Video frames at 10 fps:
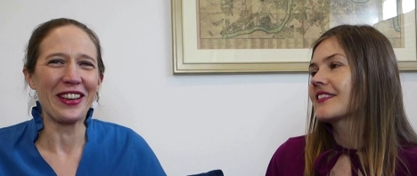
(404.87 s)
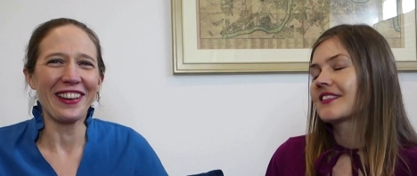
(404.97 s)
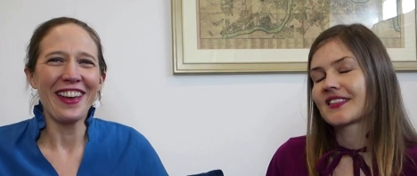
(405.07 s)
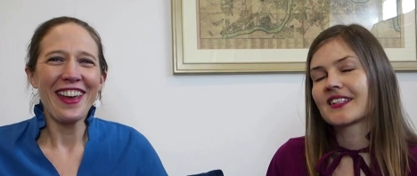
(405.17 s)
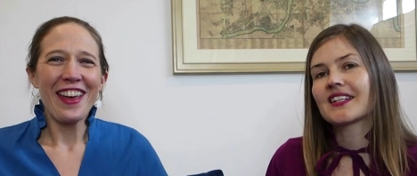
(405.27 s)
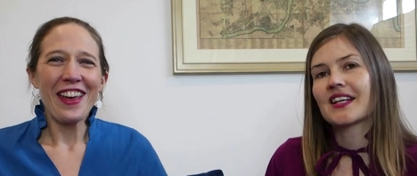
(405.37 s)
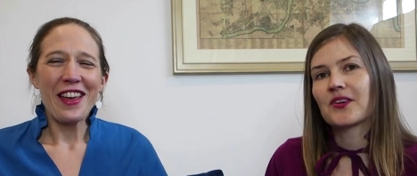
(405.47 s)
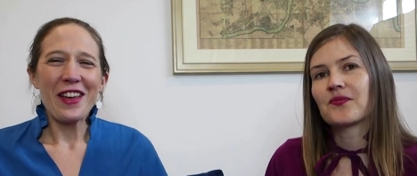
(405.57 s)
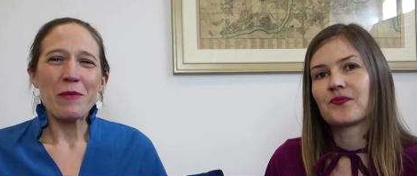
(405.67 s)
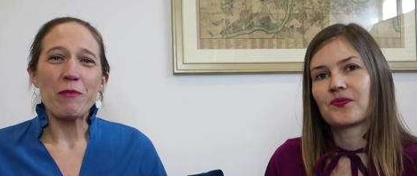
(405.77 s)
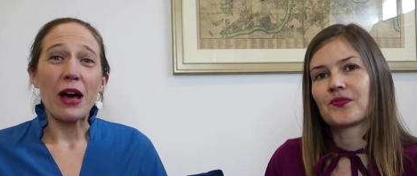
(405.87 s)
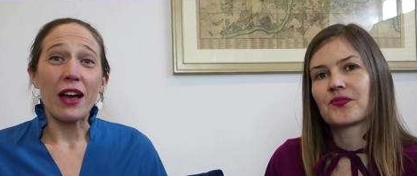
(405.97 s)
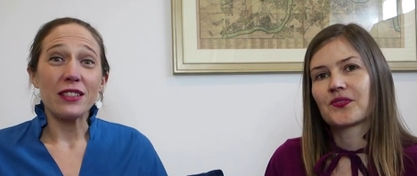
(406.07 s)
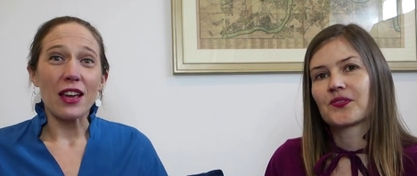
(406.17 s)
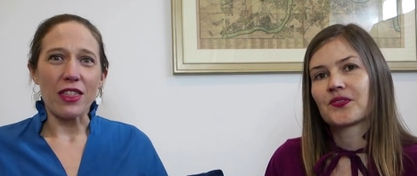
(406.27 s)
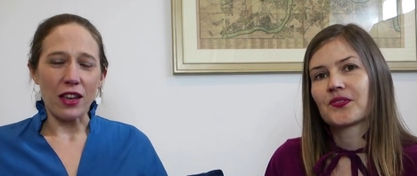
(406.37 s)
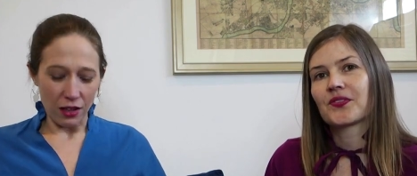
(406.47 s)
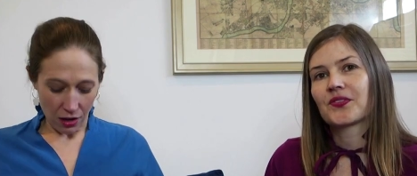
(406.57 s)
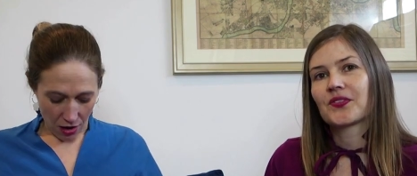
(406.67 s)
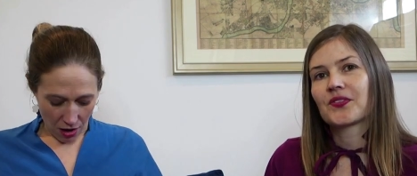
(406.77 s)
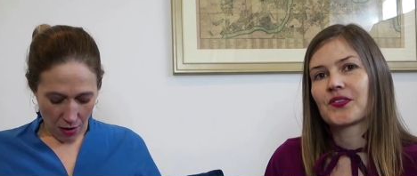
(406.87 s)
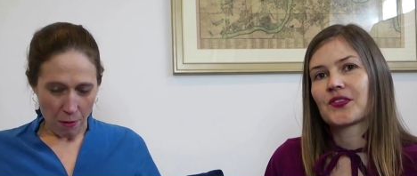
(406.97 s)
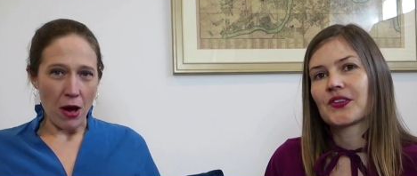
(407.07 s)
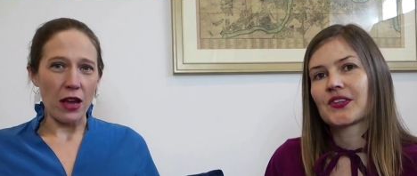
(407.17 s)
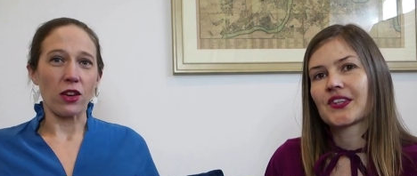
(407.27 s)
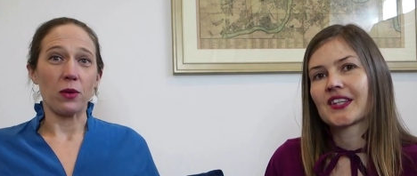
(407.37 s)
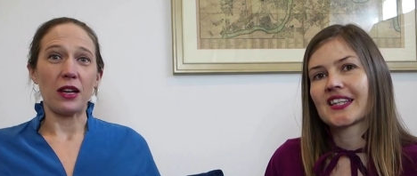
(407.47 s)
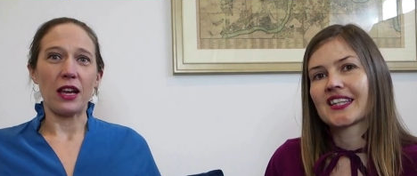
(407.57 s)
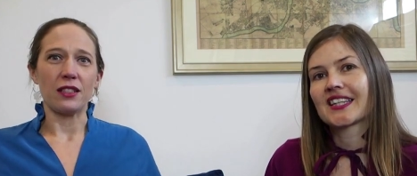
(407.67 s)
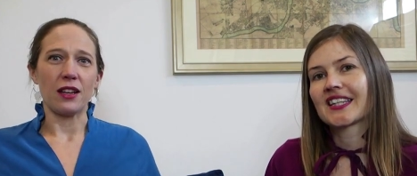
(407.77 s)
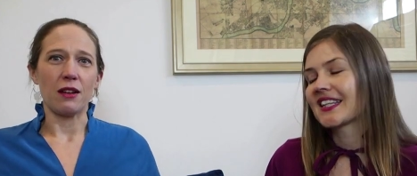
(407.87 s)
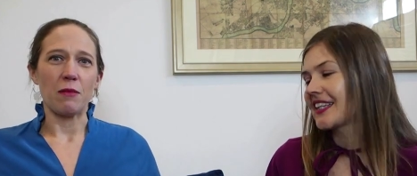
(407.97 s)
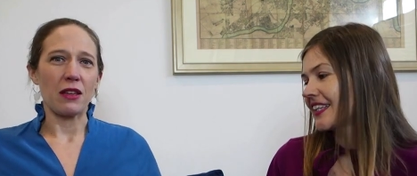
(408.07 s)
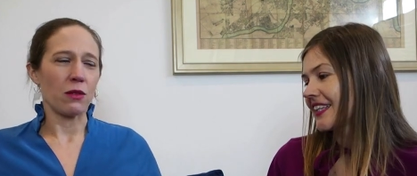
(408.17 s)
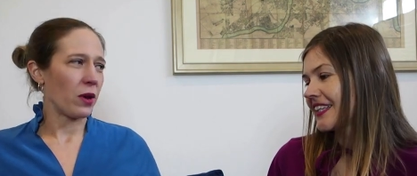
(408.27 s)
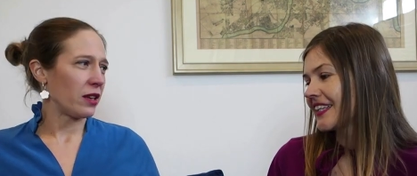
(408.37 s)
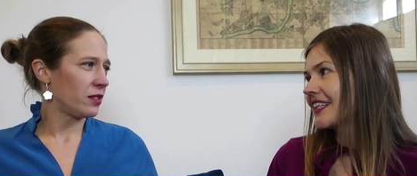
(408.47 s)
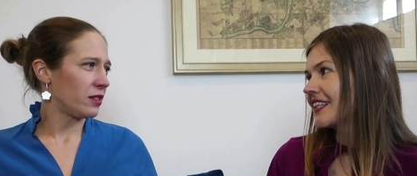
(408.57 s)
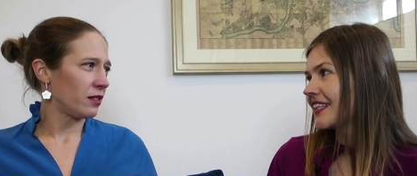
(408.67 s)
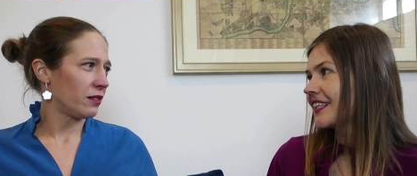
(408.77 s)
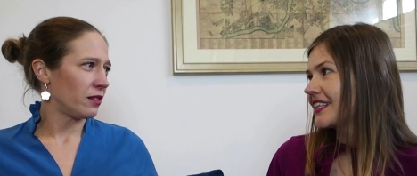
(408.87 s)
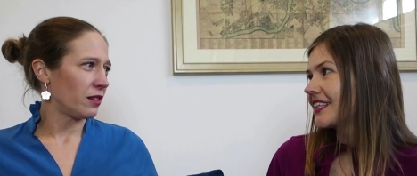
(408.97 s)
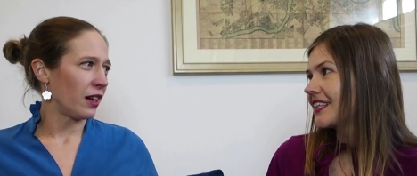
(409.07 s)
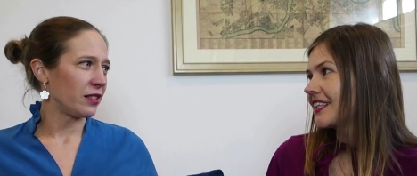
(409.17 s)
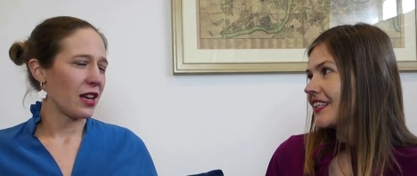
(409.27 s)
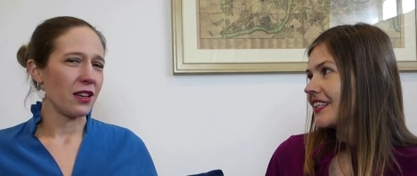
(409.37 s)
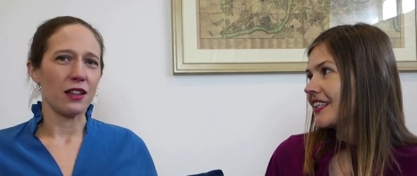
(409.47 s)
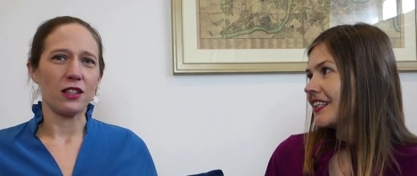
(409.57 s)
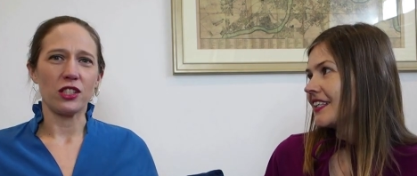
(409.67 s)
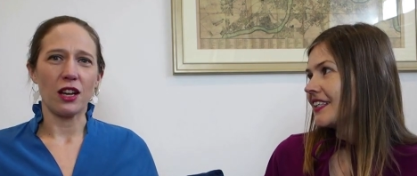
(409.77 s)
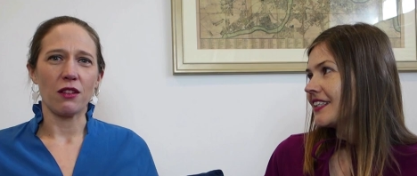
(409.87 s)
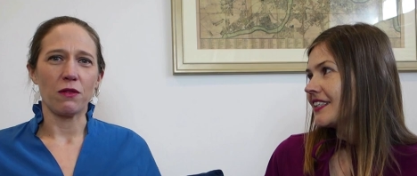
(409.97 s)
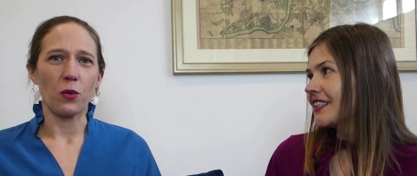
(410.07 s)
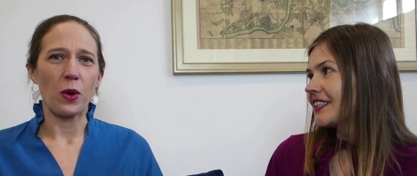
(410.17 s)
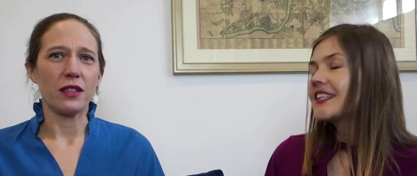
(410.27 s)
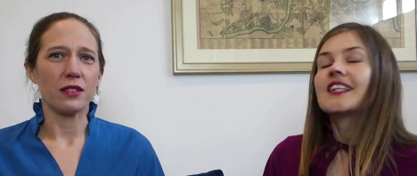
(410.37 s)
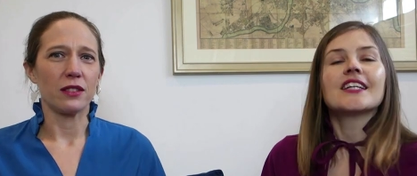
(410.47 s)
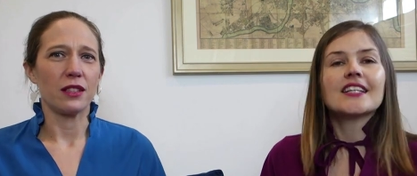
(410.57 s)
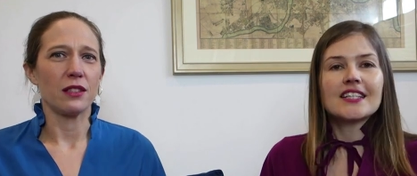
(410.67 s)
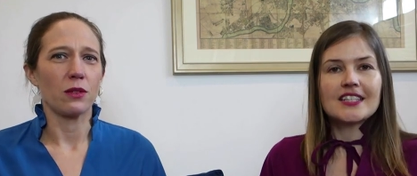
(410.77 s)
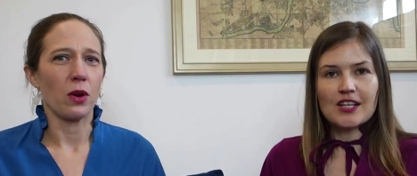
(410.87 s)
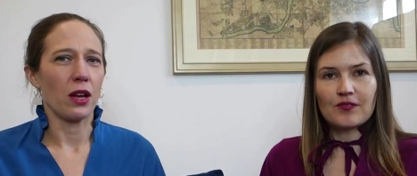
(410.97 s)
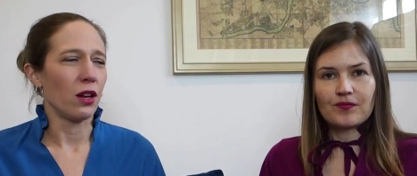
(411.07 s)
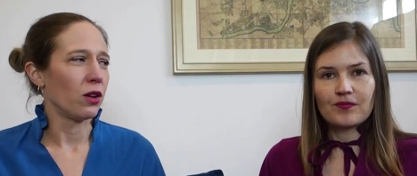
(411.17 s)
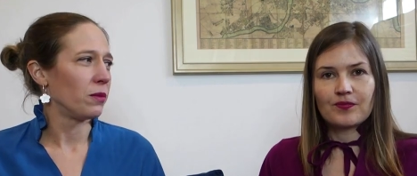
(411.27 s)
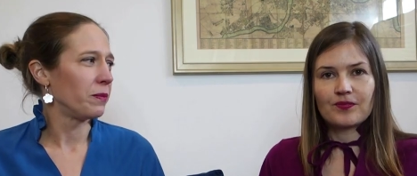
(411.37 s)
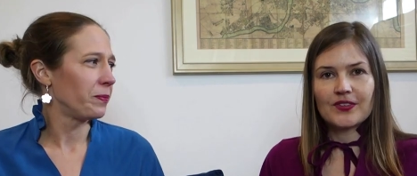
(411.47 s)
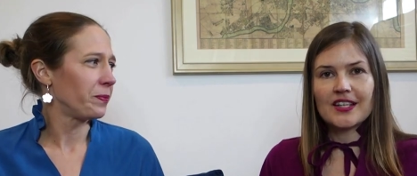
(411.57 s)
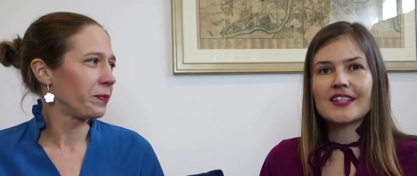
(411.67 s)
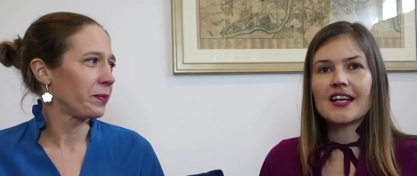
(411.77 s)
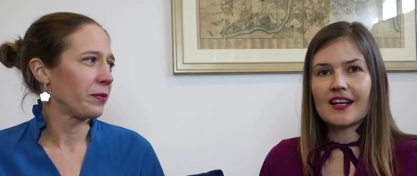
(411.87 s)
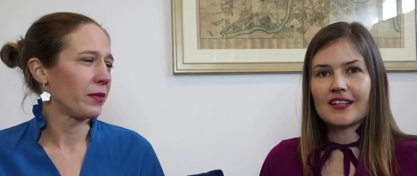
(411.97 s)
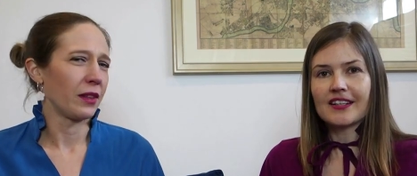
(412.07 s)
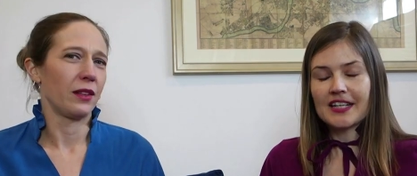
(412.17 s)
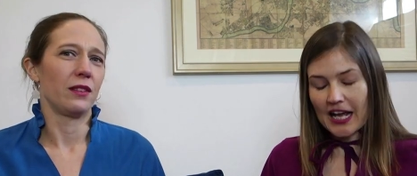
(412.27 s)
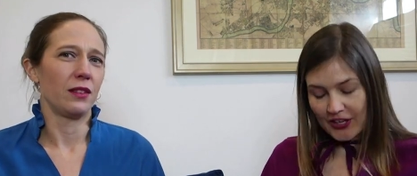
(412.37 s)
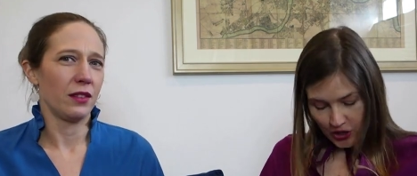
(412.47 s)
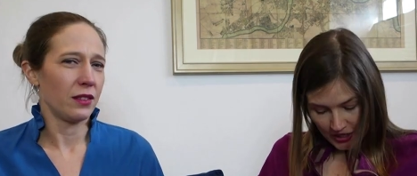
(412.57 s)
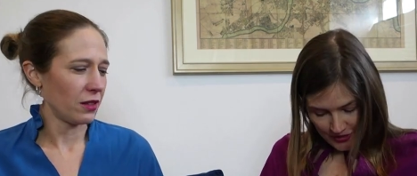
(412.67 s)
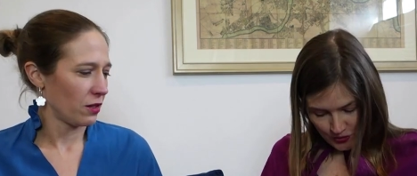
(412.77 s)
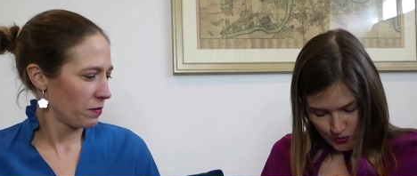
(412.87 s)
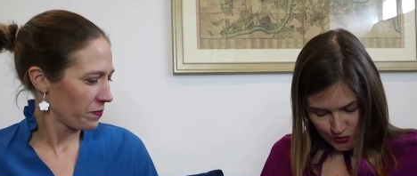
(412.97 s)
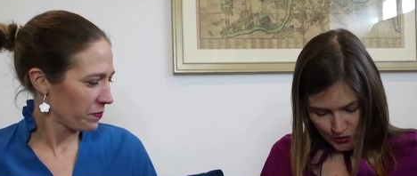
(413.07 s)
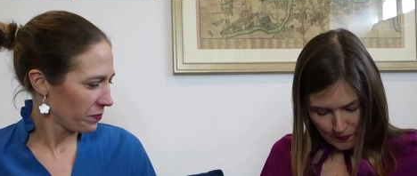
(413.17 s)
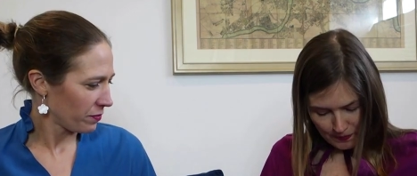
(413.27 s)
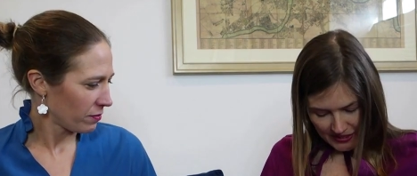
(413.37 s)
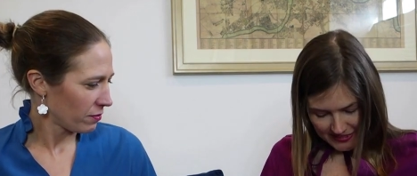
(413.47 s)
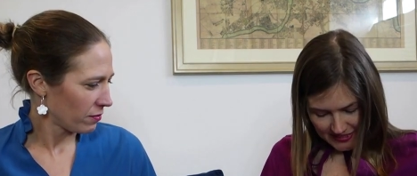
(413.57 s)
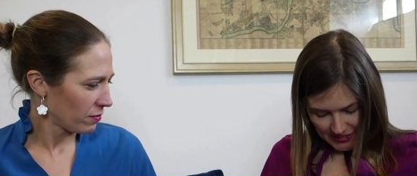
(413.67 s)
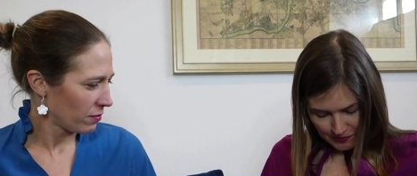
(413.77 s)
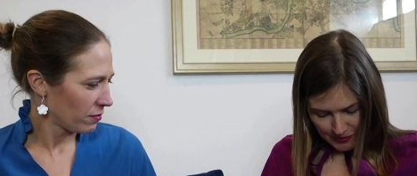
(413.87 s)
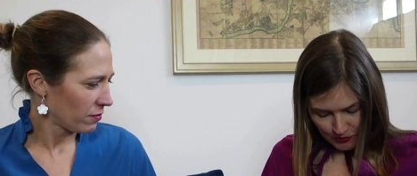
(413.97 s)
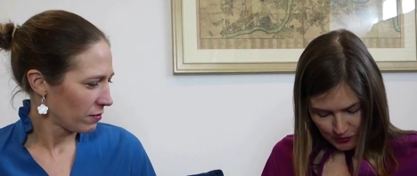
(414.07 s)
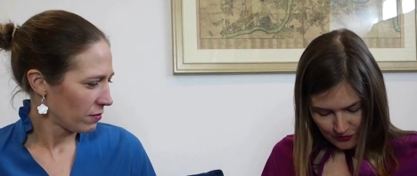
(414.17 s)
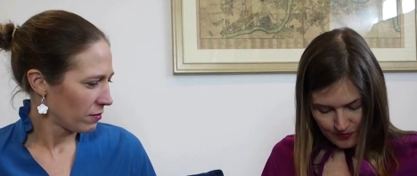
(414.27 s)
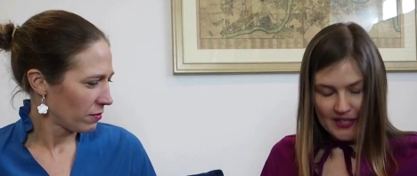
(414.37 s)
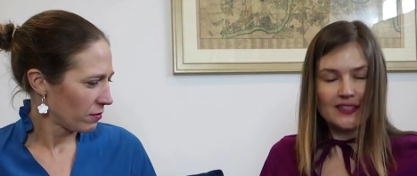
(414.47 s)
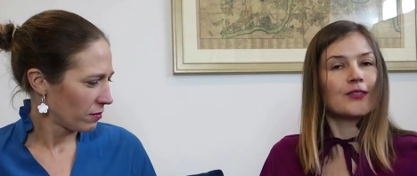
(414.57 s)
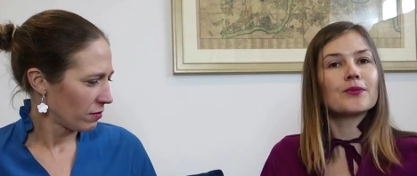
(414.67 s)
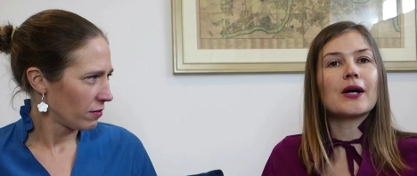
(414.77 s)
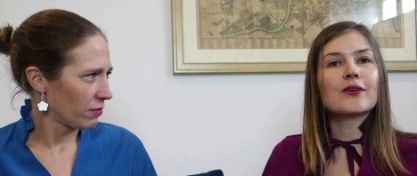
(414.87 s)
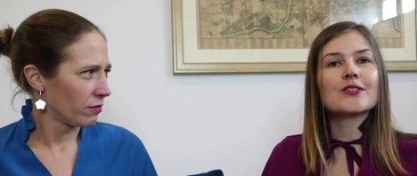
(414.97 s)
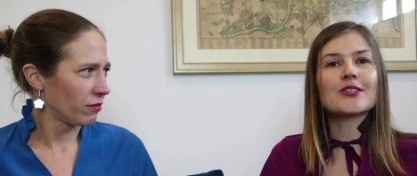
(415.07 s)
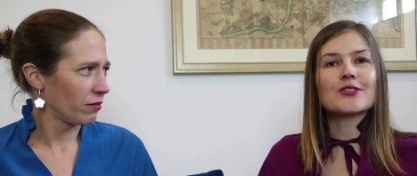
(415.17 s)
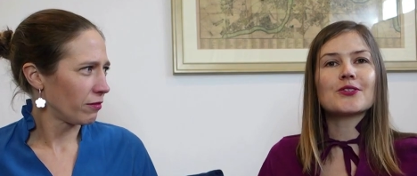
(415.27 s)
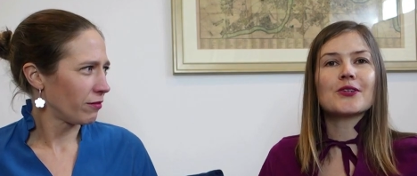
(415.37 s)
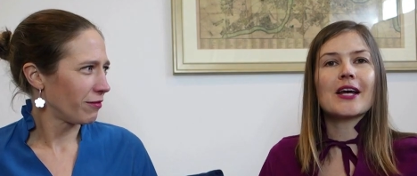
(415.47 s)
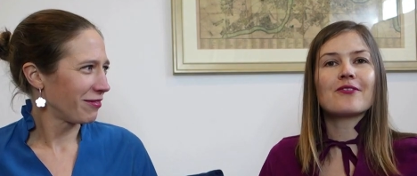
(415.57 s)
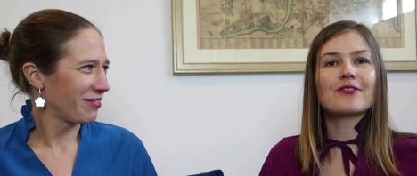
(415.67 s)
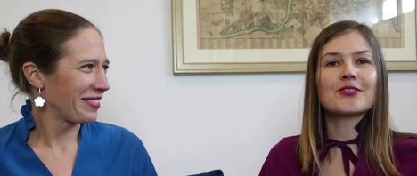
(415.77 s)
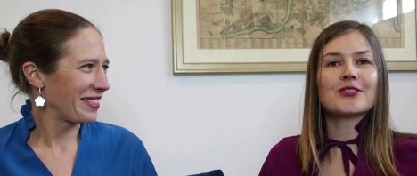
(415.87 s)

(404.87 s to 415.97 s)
Speaker 1: yeah. But I think I might go in later and make the waist like take an inch out
Speaker 2: of the waist because it is yeah. quite low. Yeah, yeah, and I also might take a bit more off mine as well because I do have a